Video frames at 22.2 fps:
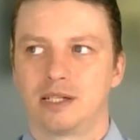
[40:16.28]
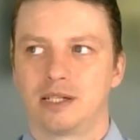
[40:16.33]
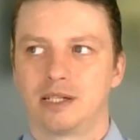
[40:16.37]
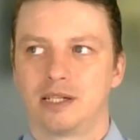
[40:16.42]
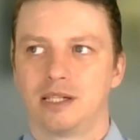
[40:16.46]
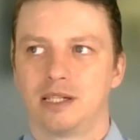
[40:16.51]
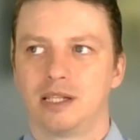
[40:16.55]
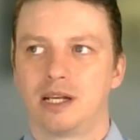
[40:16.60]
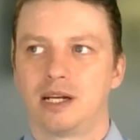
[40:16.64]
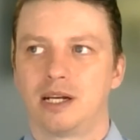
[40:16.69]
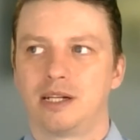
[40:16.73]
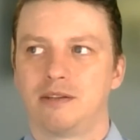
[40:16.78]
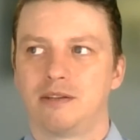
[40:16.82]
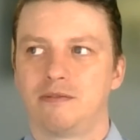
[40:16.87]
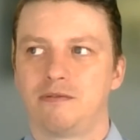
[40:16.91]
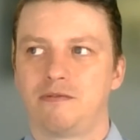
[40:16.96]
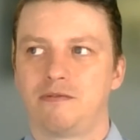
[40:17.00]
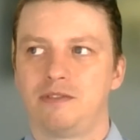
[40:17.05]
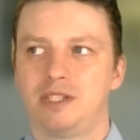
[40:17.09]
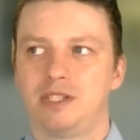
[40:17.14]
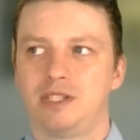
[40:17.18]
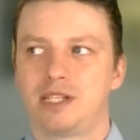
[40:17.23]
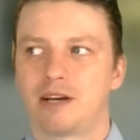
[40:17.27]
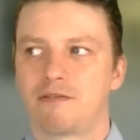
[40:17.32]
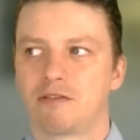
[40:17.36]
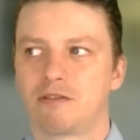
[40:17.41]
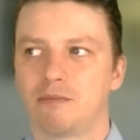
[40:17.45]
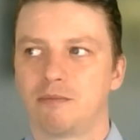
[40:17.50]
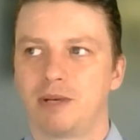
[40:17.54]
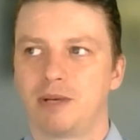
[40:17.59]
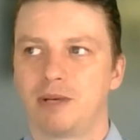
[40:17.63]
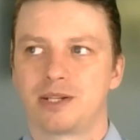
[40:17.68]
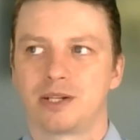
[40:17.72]
a lot of
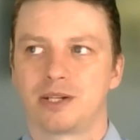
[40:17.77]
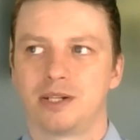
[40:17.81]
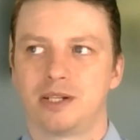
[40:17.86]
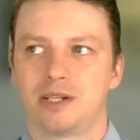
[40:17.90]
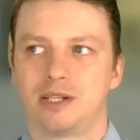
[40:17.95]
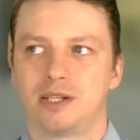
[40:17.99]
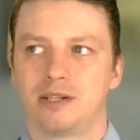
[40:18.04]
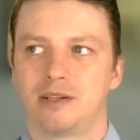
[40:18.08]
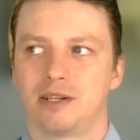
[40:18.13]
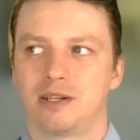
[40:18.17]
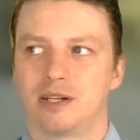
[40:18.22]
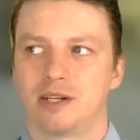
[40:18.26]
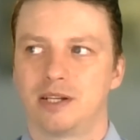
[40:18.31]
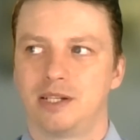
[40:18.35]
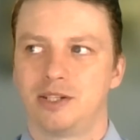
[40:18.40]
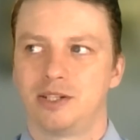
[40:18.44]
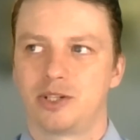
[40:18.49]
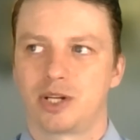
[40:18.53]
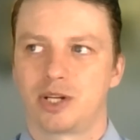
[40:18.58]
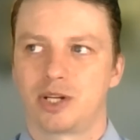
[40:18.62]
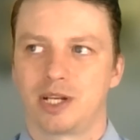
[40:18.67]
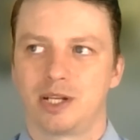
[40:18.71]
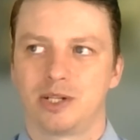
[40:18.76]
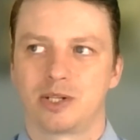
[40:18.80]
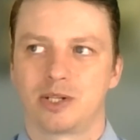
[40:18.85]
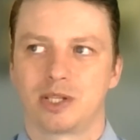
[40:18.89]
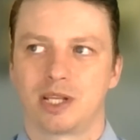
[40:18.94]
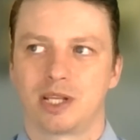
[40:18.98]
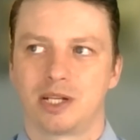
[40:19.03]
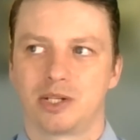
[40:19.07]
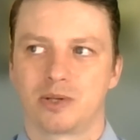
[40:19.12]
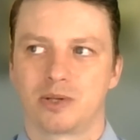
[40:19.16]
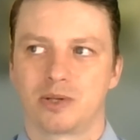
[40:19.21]
deformation and change in
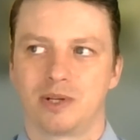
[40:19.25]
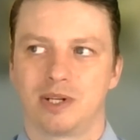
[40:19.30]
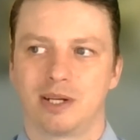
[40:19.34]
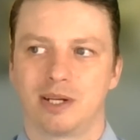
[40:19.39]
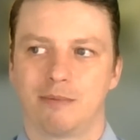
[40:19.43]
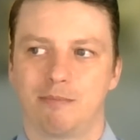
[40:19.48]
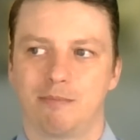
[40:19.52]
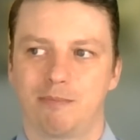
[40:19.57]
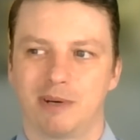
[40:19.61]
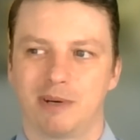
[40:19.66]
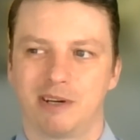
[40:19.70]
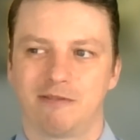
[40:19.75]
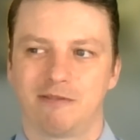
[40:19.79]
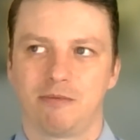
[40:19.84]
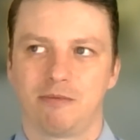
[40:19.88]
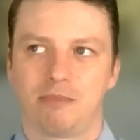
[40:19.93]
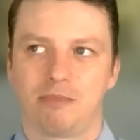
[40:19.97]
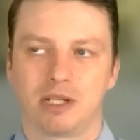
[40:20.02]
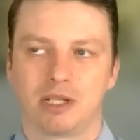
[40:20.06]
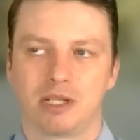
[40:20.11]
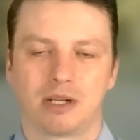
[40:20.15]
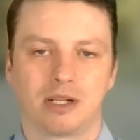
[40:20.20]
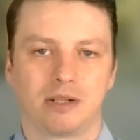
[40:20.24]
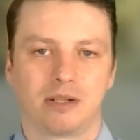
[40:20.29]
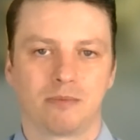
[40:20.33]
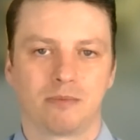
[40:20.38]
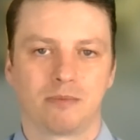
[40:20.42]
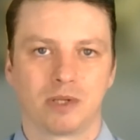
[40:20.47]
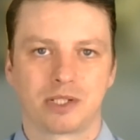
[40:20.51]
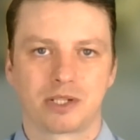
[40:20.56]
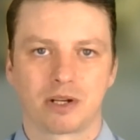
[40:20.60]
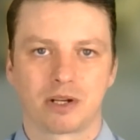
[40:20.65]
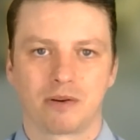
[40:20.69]
that joint above and beyond
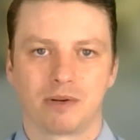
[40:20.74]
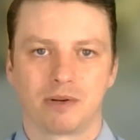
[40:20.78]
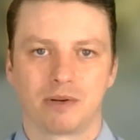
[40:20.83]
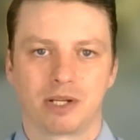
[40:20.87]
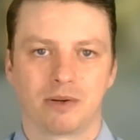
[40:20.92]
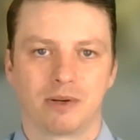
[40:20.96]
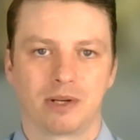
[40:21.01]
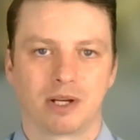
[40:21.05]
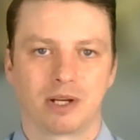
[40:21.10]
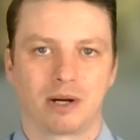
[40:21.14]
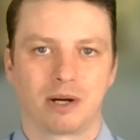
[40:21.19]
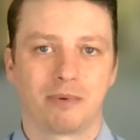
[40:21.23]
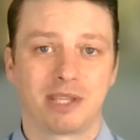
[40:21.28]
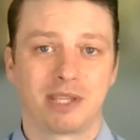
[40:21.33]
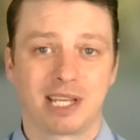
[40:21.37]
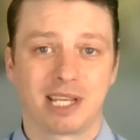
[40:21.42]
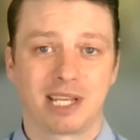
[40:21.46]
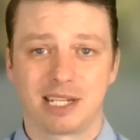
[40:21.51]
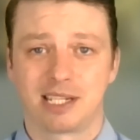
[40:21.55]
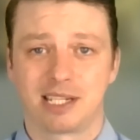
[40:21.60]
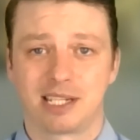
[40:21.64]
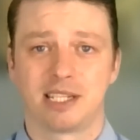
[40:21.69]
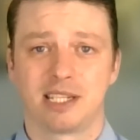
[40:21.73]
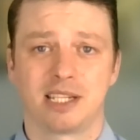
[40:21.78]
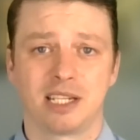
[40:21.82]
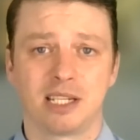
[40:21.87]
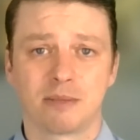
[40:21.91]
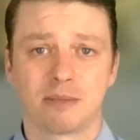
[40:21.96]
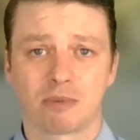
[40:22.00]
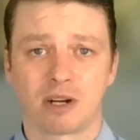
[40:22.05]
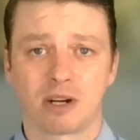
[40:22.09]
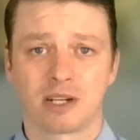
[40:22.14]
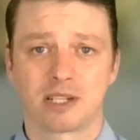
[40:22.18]
what's already going on with that
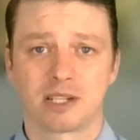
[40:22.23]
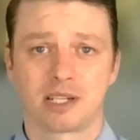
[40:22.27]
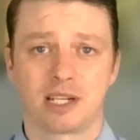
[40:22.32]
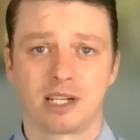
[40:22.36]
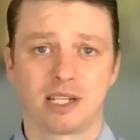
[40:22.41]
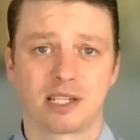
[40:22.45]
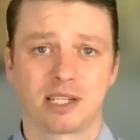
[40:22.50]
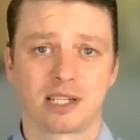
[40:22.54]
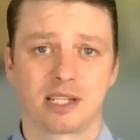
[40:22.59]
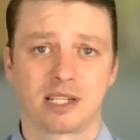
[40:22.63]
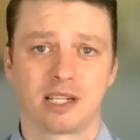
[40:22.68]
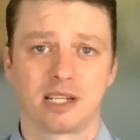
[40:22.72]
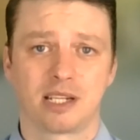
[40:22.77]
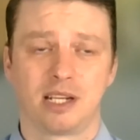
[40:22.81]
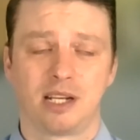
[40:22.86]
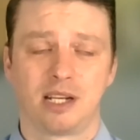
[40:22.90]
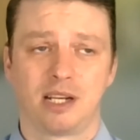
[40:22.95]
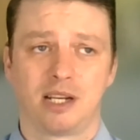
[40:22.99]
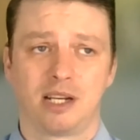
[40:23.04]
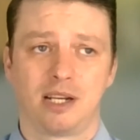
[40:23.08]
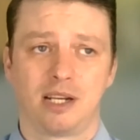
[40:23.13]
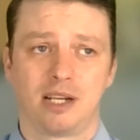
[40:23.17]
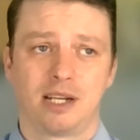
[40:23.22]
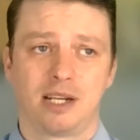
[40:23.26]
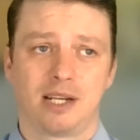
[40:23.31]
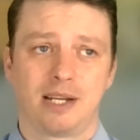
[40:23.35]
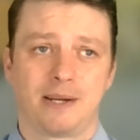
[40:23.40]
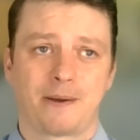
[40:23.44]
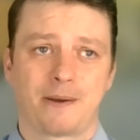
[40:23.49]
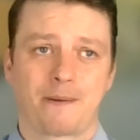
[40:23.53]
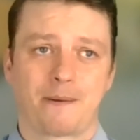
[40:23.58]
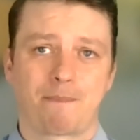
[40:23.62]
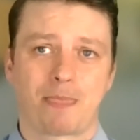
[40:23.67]
disease process.
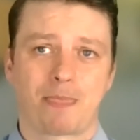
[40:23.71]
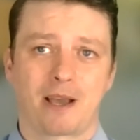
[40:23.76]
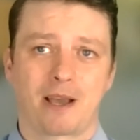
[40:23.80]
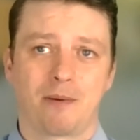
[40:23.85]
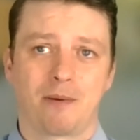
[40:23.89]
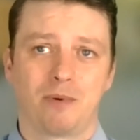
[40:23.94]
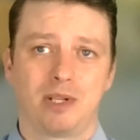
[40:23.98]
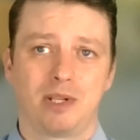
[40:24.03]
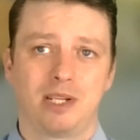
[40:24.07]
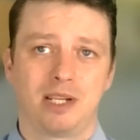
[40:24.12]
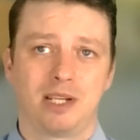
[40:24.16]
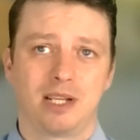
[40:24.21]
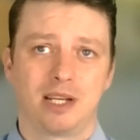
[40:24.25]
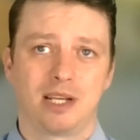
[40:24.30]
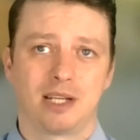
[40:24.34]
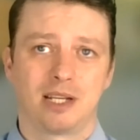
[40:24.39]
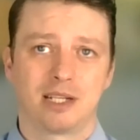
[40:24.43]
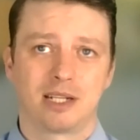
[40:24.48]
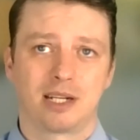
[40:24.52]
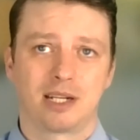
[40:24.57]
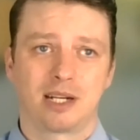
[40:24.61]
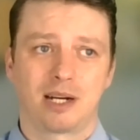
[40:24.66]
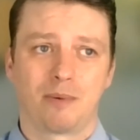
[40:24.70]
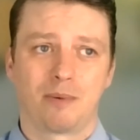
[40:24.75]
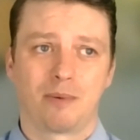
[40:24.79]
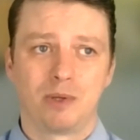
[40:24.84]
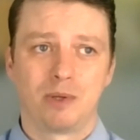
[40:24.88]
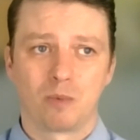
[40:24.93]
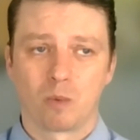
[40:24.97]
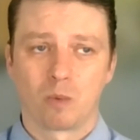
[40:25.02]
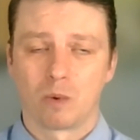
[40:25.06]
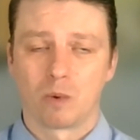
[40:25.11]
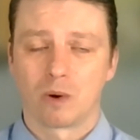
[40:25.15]
I wouldn't
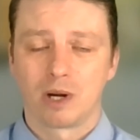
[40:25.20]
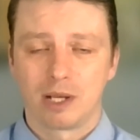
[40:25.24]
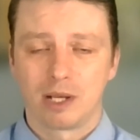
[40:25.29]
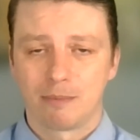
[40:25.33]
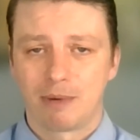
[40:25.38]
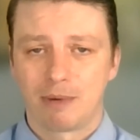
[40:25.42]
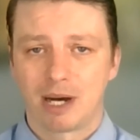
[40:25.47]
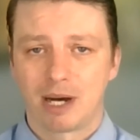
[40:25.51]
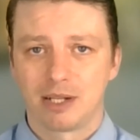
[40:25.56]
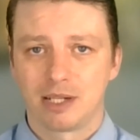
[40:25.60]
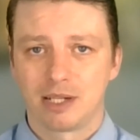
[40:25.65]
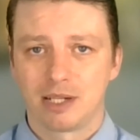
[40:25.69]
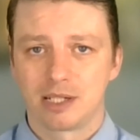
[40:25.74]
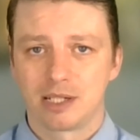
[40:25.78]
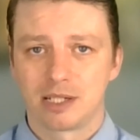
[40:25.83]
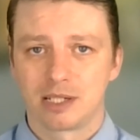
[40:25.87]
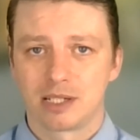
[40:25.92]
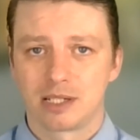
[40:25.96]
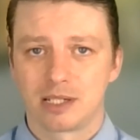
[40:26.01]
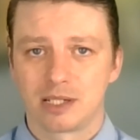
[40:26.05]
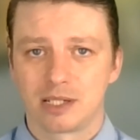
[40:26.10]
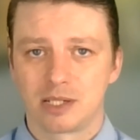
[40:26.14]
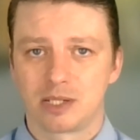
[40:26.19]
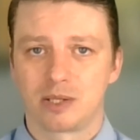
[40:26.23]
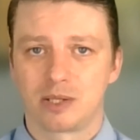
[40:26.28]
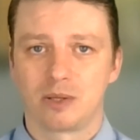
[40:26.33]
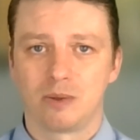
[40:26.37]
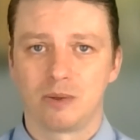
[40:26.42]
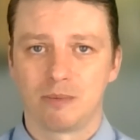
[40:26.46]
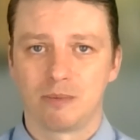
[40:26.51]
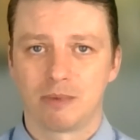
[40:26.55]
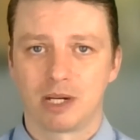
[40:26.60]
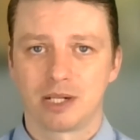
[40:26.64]
worry about it
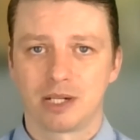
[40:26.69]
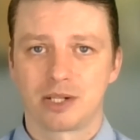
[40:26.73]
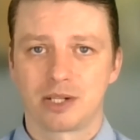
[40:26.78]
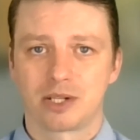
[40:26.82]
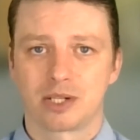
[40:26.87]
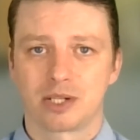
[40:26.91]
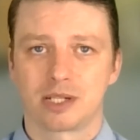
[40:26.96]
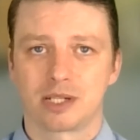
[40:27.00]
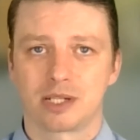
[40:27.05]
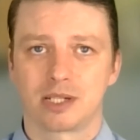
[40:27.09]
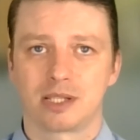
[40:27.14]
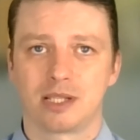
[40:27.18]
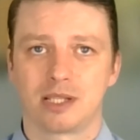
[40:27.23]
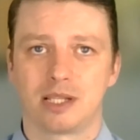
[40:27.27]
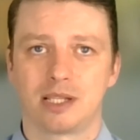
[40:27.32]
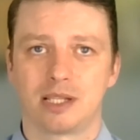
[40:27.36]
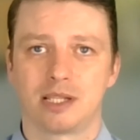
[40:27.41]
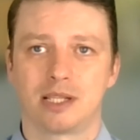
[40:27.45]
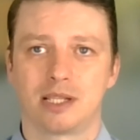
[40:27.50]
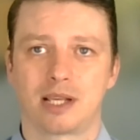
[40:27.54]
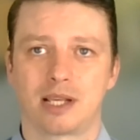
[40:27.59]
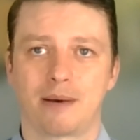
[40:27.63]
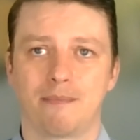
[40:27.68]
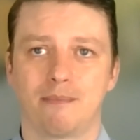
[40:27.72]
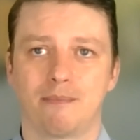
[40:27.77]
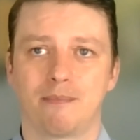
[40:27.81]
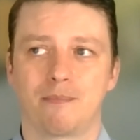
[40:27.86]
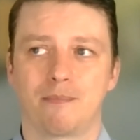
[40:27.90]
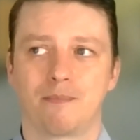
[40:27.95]
too much. That